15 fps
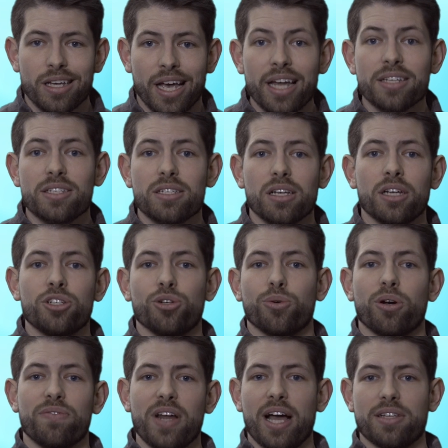Hence,
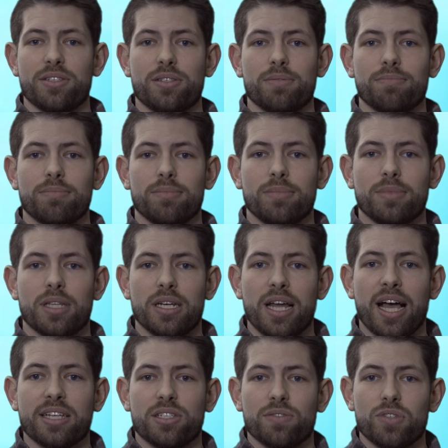undoer of knots, the
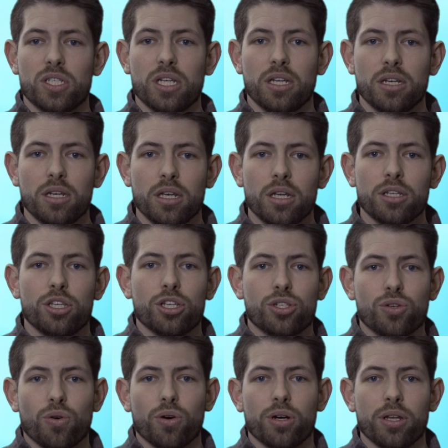knots of sin,
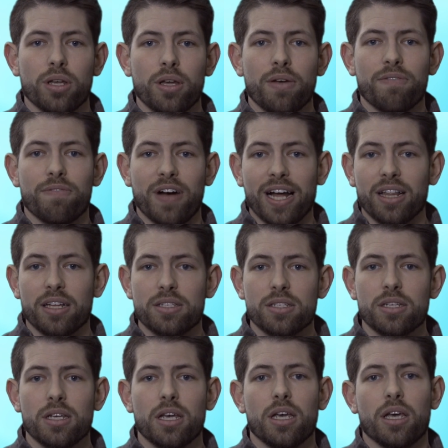discord,
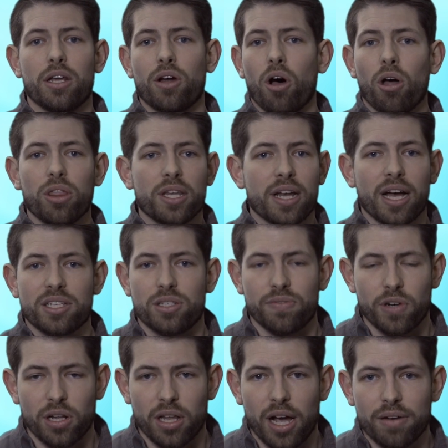violence, and all the knots of
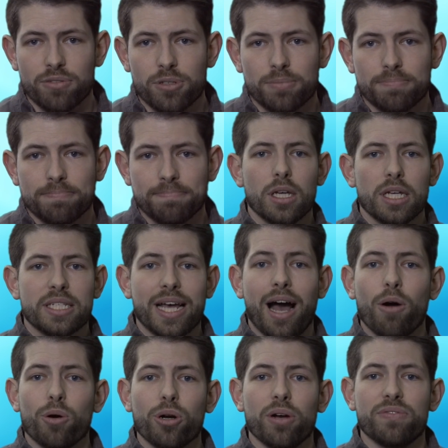our lives.
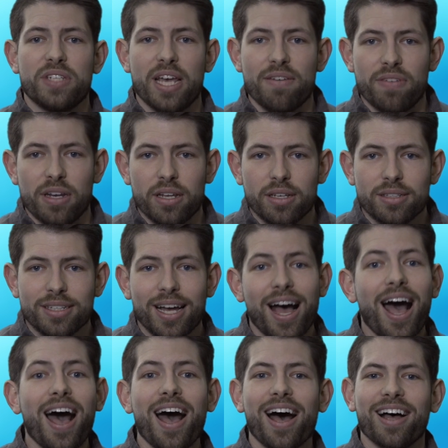Tower of David.
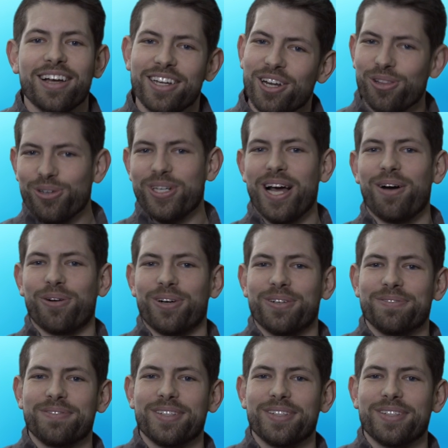Another tower.